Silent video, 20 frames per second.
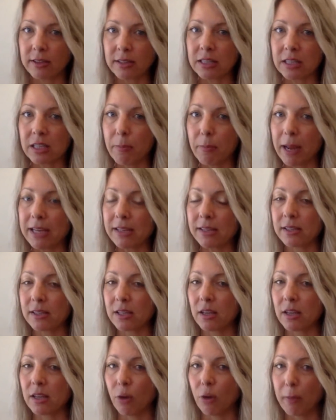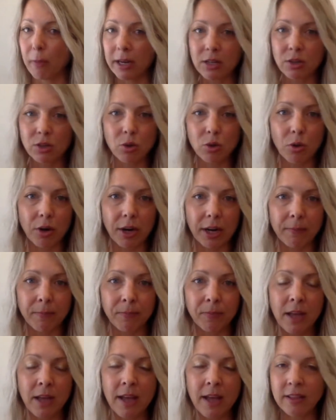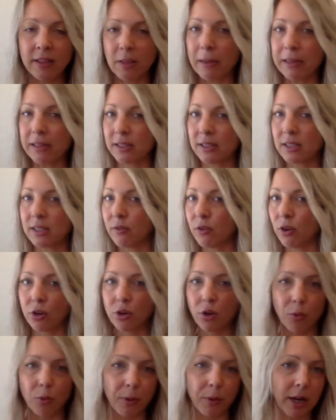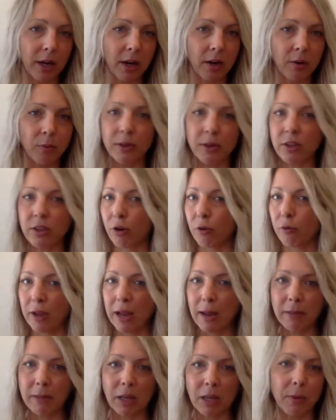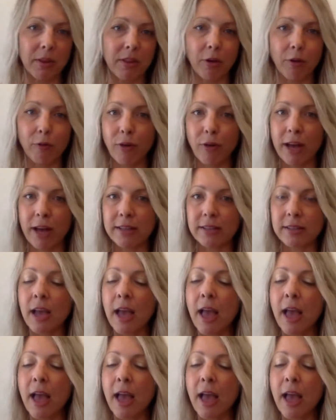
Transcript: It's the basis of your money story, the basis of your career, with your family, with your friends.